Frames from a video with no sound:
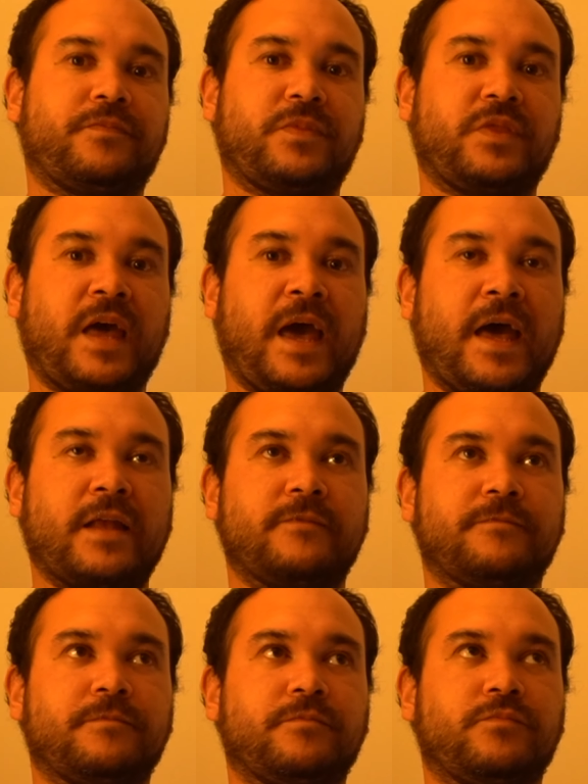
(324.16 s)
that
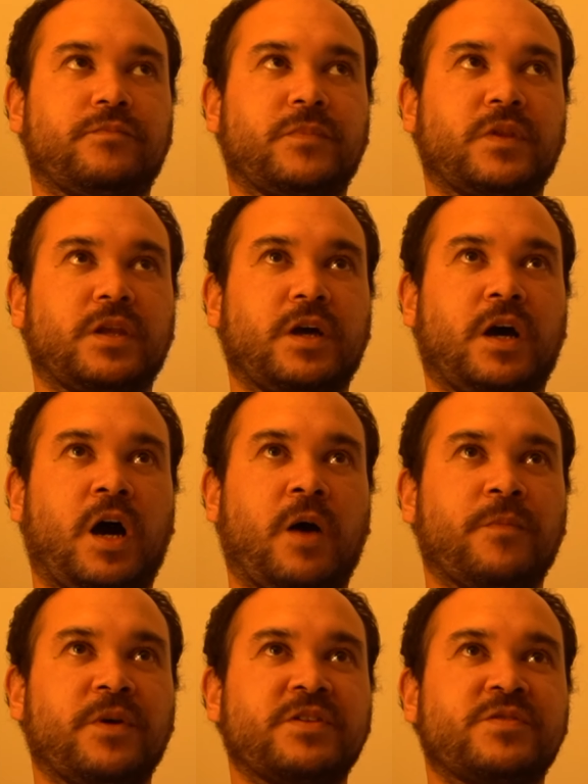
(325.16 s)

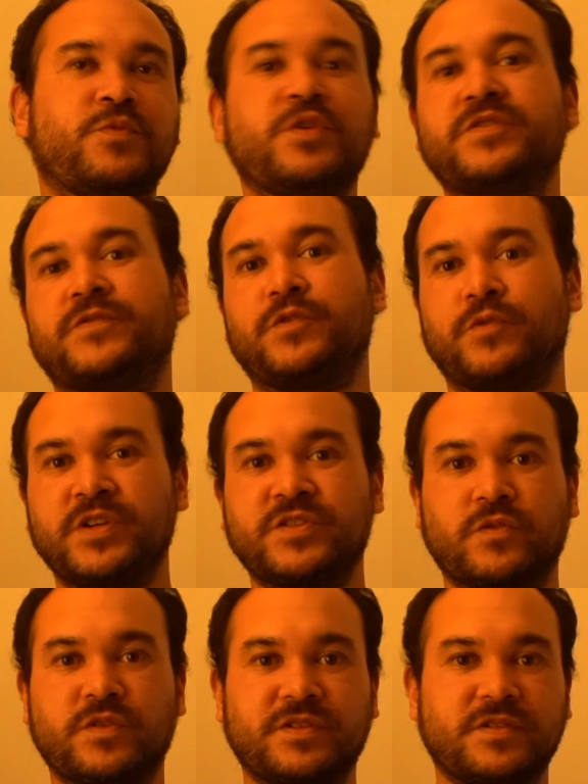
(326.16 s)
is abusive to
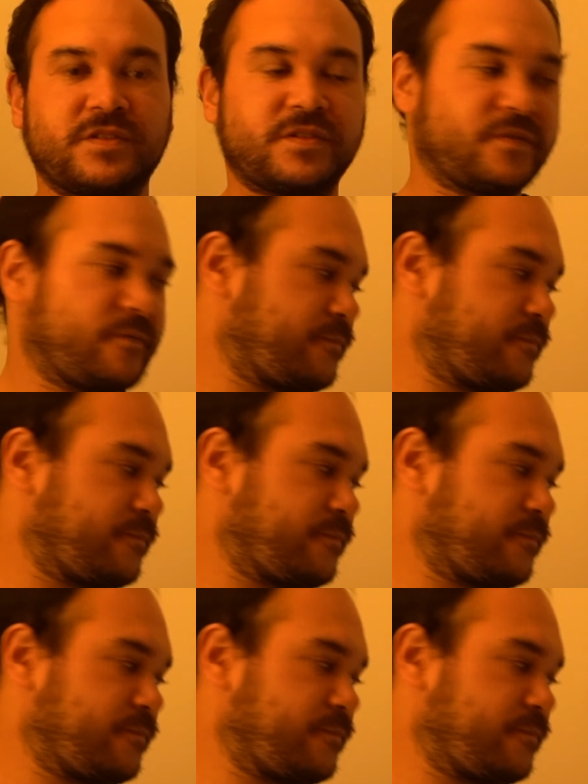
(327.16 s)
resources.